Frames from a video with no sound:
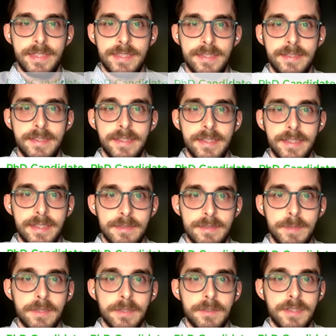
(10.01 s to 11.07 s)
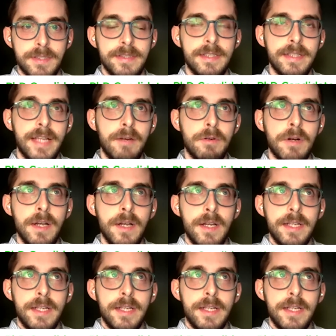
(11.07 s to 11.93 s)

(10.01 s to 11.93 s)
recent years, because until now